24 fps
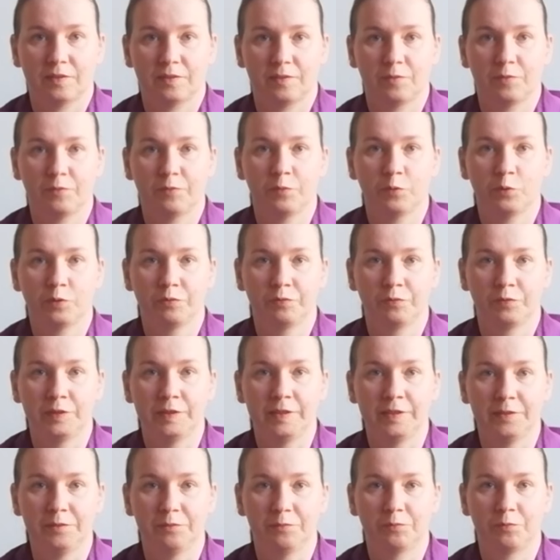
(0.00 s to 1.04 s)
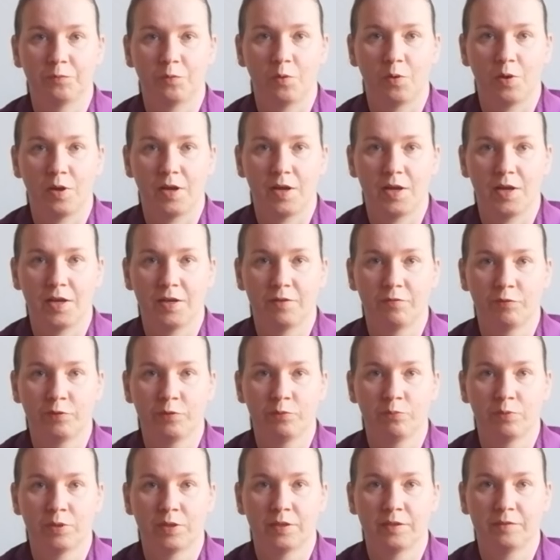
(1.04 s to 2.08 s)
to fulfill for
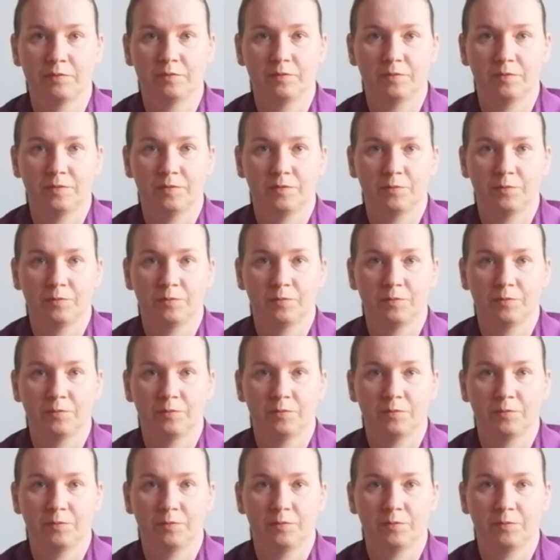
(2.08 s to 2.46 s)
everyone